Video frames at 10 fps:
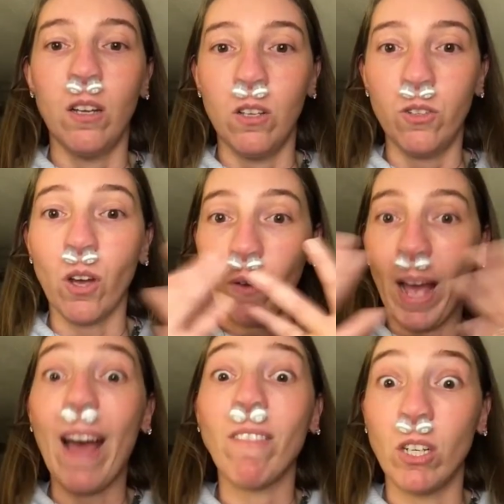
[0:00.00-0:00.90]
So I
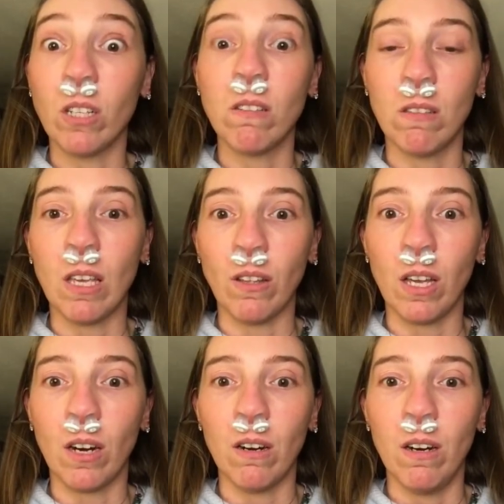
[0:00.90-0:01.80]
have a good seal
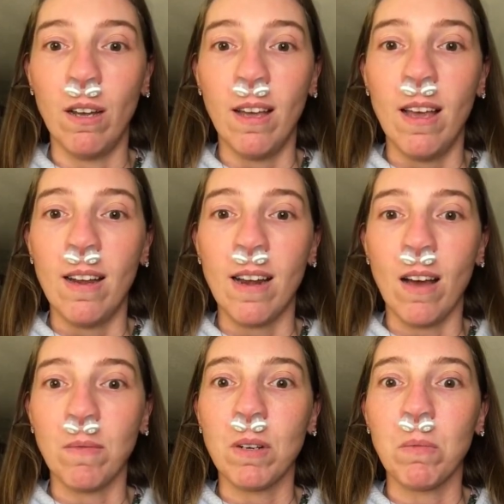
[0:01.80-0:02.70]
here. Now
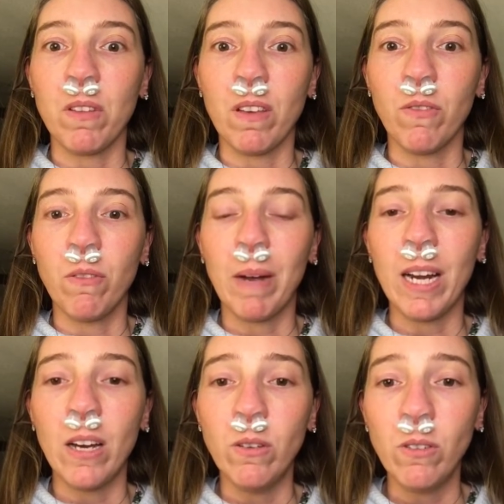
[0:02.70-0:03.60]
I'm going to breathe in through my
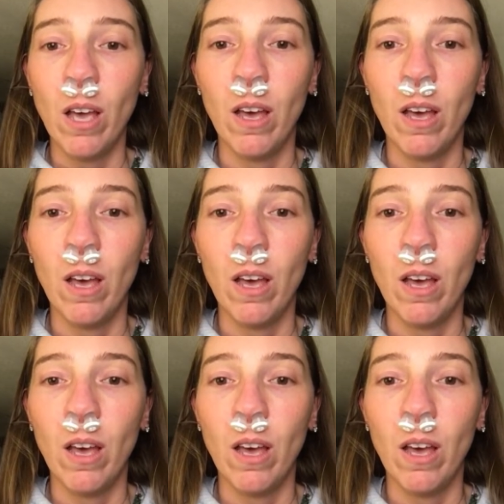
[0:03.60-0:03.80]
nose.